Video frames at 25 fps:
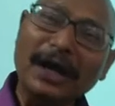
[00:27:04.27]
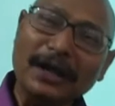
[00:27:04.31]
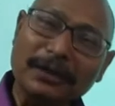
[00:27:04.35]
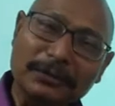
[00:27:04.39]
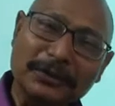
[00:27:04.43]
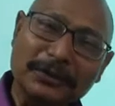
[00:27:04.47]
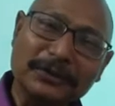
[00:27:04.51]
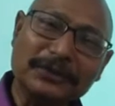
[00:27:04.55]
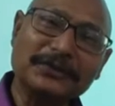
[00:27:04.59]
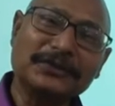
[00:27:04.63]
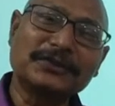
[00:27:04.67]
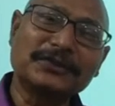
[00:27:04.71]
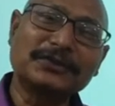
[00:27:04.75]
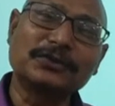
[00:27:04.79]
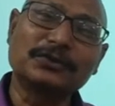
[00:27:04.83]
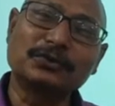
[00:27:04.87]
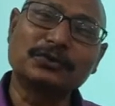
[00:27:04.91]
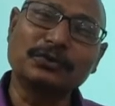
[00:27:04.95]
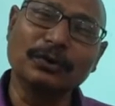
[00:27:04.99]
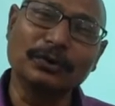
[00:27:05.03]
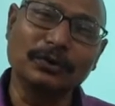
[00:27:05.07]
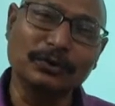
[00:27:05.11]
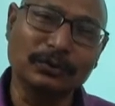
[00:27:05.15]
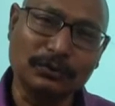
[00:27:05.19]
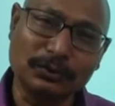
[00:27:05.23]
means
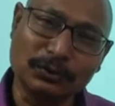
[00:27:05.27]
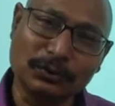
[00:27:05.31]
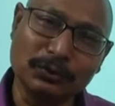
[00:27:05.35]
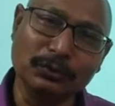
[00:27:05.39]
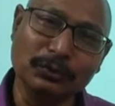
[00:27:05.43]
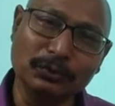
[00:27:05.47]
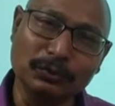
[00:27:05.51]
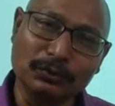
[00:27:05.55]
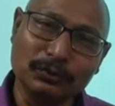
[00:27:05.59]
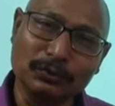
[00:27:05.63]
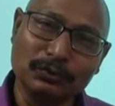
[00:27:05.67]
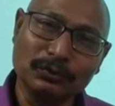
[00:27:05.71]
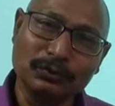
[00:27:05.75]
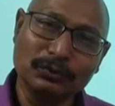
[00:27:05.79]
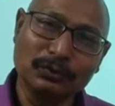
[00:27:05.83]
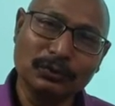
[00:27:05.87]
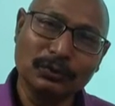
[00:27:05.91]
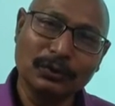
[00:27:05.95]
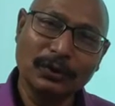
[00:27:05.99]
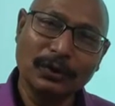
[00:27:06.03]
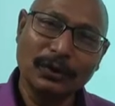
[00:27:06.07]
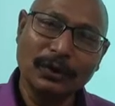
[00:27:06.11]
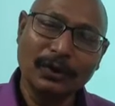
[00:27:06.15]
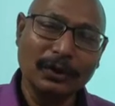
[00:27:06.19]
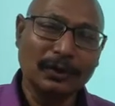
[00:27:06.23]
two.
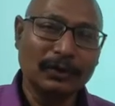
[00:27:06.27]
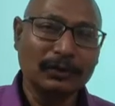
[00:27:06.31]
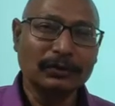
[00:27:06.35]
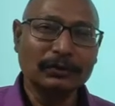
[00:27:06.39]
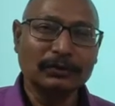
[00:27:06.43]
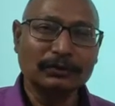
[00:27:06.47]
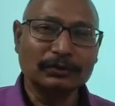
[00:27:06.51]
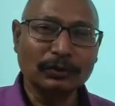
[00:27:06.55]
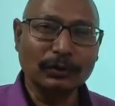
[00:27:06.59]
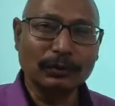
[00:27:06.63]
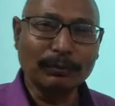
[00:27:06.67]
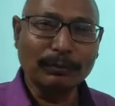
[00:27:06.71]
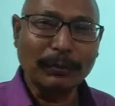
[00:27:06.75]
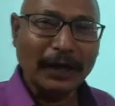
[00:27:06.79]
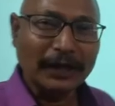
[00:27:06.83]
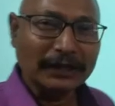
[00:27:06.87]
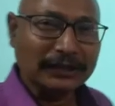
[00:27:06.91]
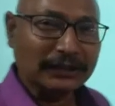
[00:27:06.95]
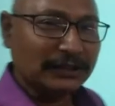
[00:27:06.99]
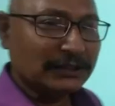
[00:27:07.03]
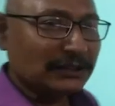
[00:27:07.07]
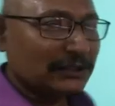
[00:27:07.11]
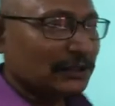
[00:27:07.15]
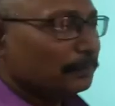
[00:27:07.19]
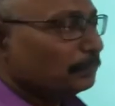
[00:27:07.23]
So
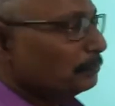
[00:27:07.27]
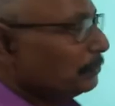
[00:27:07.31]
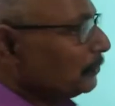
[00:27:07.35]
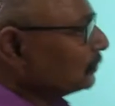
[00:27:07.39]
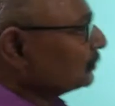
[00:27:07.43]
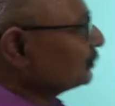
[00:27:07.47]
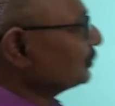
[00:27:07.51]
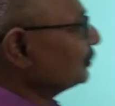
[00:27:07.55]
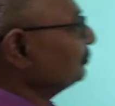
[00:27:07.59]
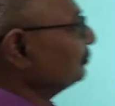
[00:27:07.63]
bijective function